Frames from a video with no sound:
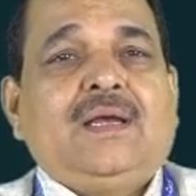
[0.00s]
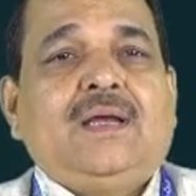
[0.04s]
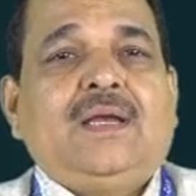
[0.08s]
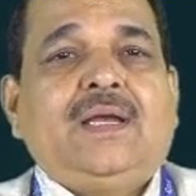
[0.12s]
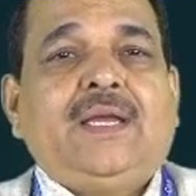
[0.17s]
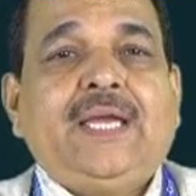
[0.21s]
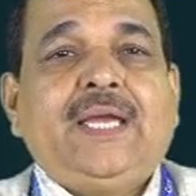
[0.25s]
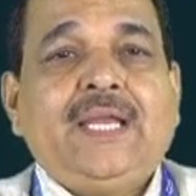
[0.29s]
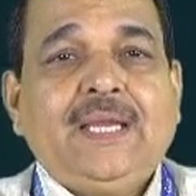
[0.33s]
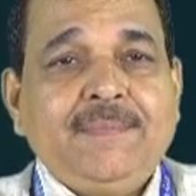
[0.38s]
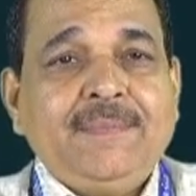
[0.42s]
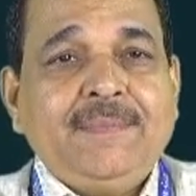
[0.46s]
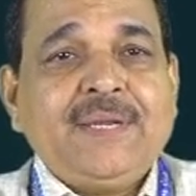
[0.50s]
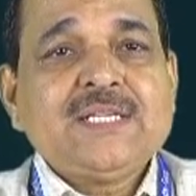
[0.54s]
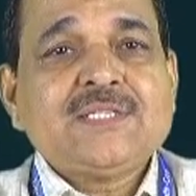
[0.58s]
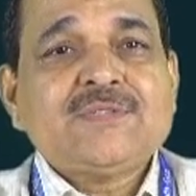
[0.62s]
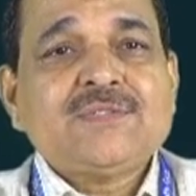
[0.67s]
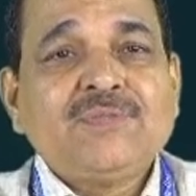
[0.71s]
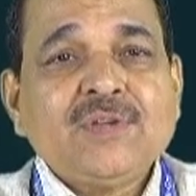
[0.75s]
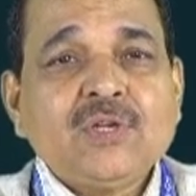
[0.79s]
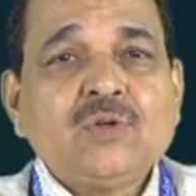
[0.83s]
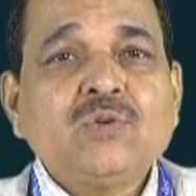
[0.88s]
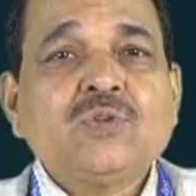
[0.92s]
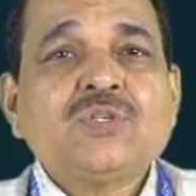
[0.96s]
elements
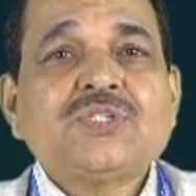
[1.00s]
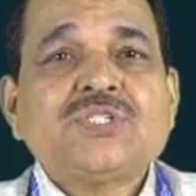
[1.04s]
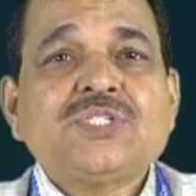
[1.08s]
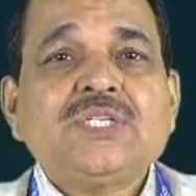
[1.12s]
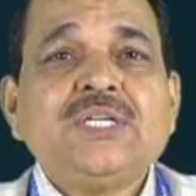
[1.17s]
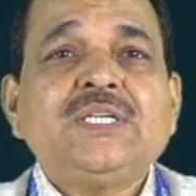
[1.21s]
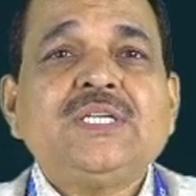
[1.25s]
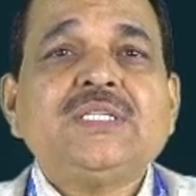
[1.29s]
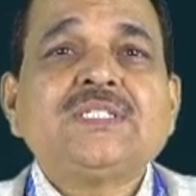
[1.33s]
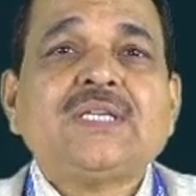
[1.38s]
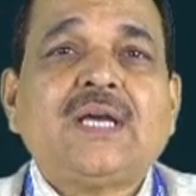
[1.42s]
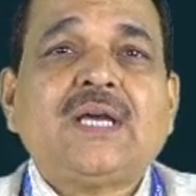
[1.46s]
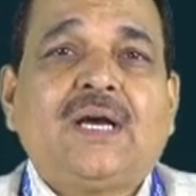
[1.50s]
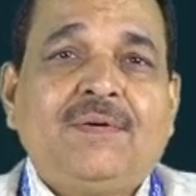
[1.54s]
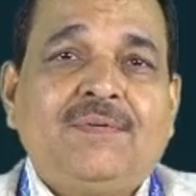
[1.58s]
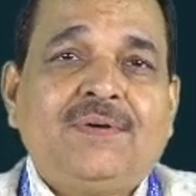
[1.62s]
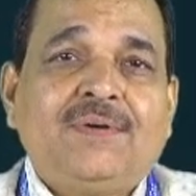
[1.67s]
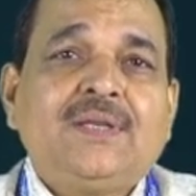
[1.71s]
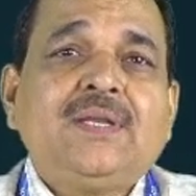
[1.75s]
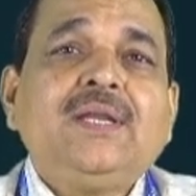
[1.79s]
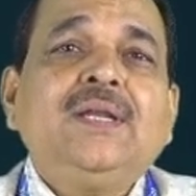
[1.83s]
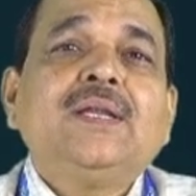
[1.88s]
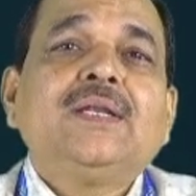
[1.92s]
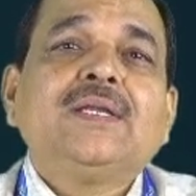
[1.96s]
we could see in
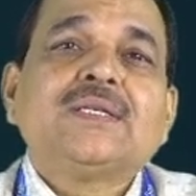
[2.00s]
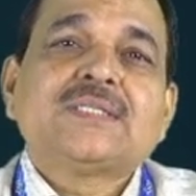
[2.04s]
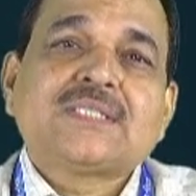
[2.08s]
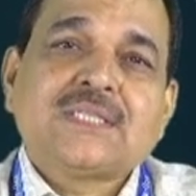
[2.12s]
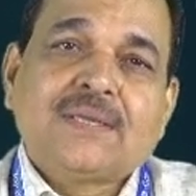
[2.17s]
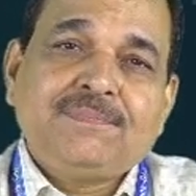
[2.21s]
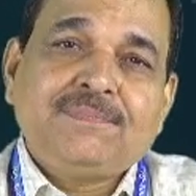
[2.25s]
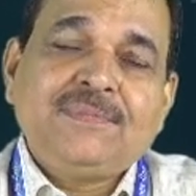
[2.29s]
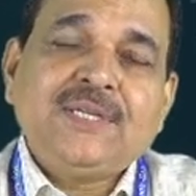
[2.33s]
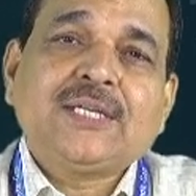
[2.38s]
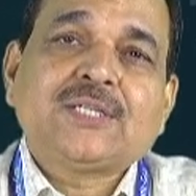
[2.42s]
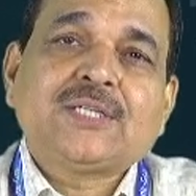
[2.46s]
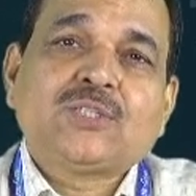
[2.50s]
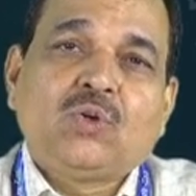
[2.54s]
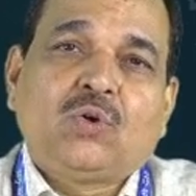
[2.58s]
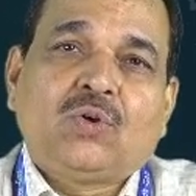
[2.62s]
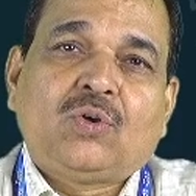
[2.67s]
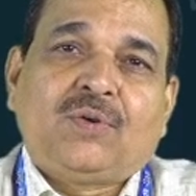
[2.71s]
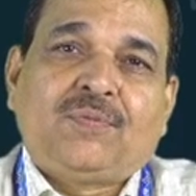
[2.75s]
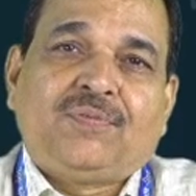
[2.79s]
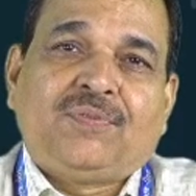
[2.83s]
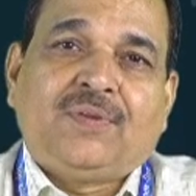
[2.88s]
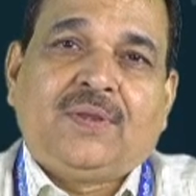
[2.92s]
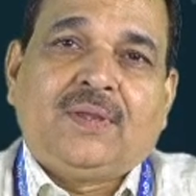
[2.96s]
our subject
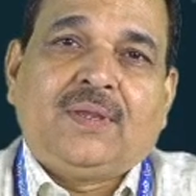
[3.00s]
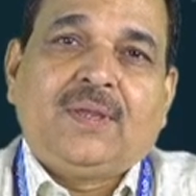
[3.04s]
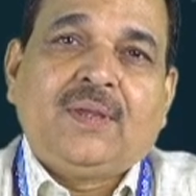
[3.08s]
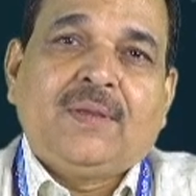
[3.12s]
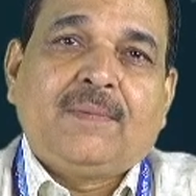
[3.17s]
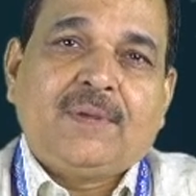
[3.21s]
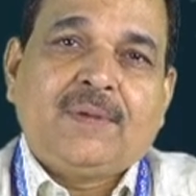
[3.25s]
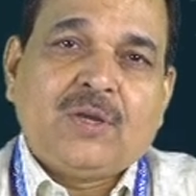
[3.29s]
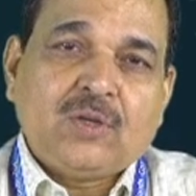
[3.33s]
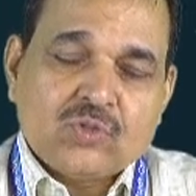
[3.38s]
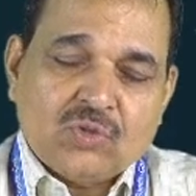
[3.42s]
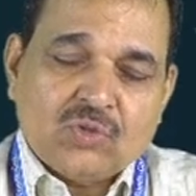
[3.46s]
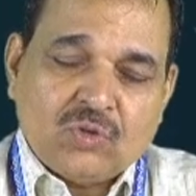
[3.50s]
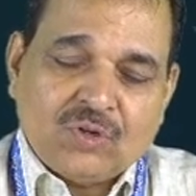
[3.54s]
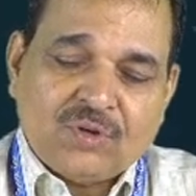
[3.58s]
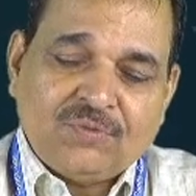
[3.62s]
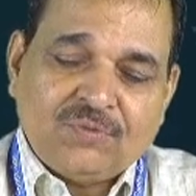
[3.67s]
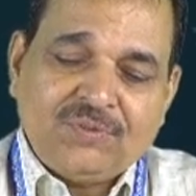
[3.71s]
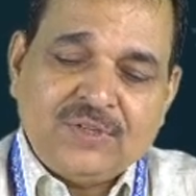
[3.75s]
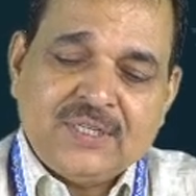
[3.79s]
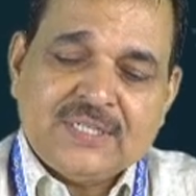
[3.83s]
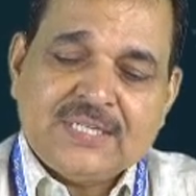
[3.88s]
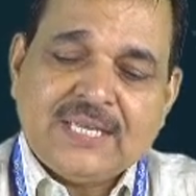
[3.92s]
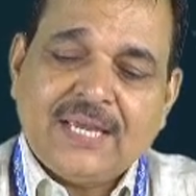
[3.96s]
geography, because
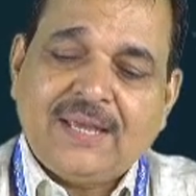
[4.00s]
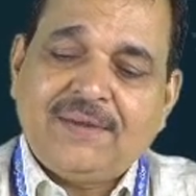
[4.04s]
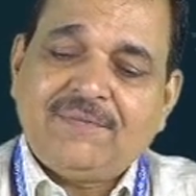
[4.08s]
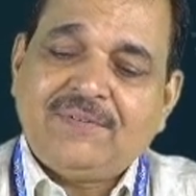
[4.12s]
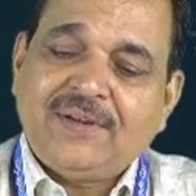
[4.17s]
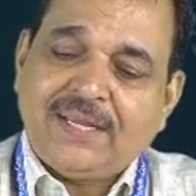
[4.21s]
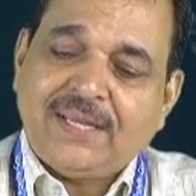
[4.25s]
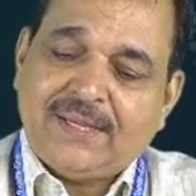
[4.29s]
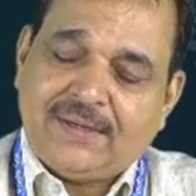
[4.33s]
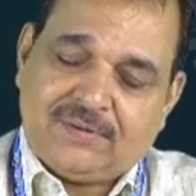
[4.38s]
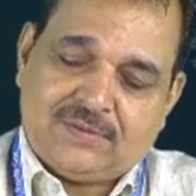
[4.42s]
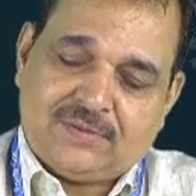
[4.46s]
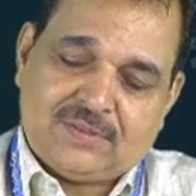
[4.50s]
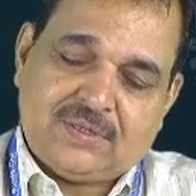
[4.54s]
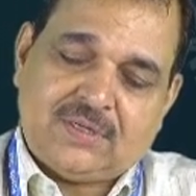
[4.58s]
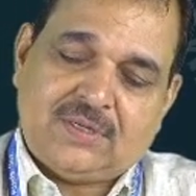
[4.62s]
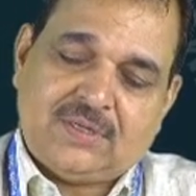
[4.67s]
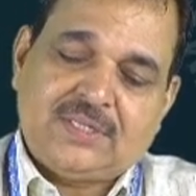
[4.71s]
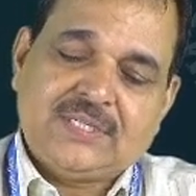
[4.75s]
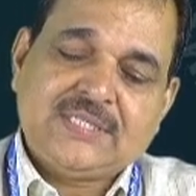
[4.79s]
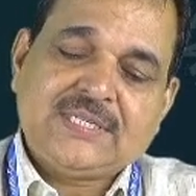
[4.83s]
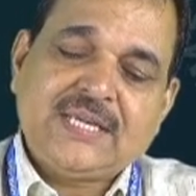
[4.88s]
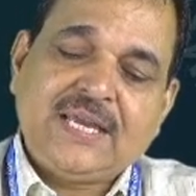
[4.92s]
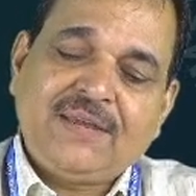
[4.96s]
geography
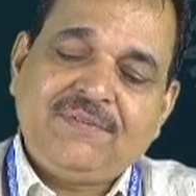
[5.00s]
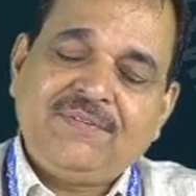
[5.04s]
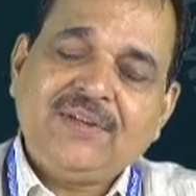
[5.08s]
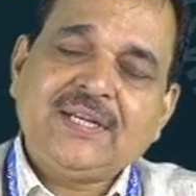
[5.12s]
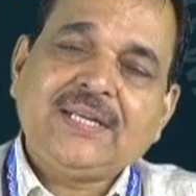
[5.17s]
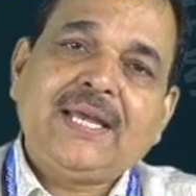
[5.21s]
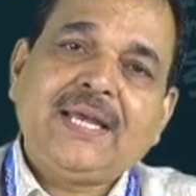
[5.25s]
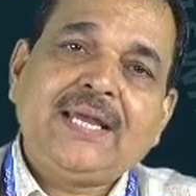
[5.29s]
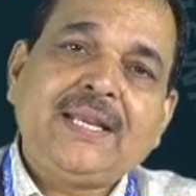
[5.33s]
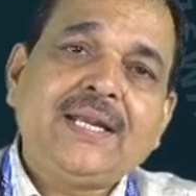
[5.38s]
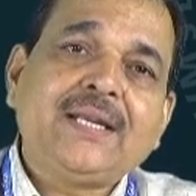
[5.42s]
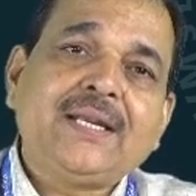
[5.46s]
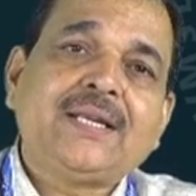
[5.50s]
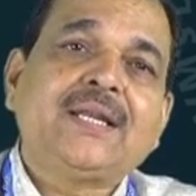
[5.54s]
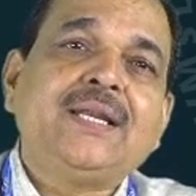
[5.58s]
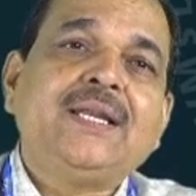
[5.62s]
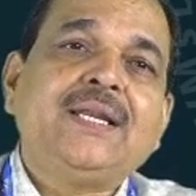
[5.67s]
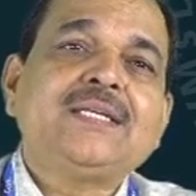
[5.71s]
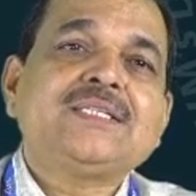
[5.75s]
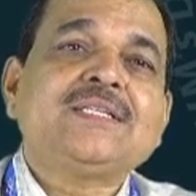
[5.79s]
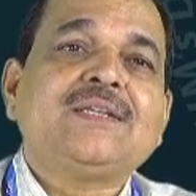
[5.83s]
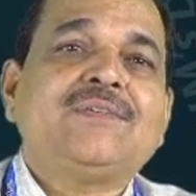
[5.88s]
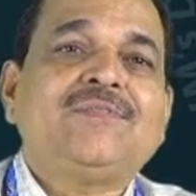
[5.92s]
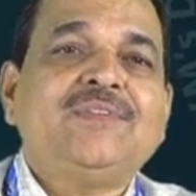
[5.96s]
is having direct
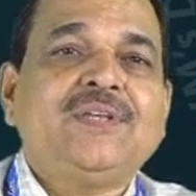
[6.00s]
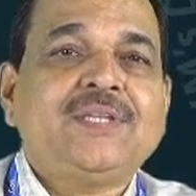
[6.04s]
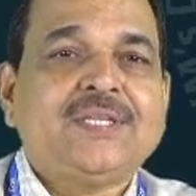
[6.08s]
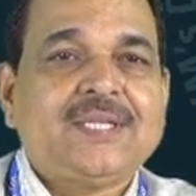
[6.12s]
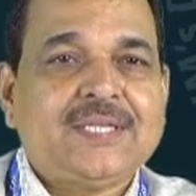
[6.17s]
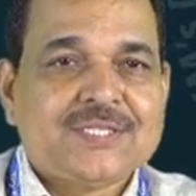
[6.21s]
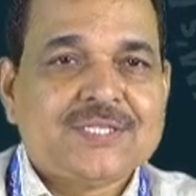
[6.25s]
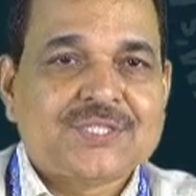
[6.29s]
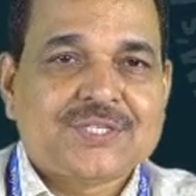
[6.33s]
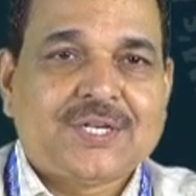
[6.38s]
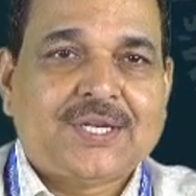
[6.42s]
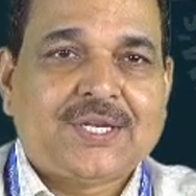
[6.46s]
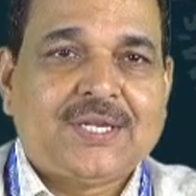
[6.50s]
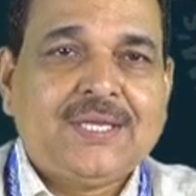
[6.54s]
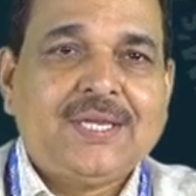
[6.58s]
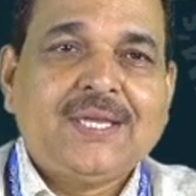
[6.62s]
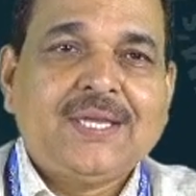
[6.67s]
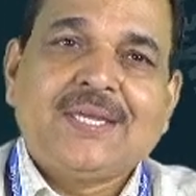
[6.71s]
relation with history.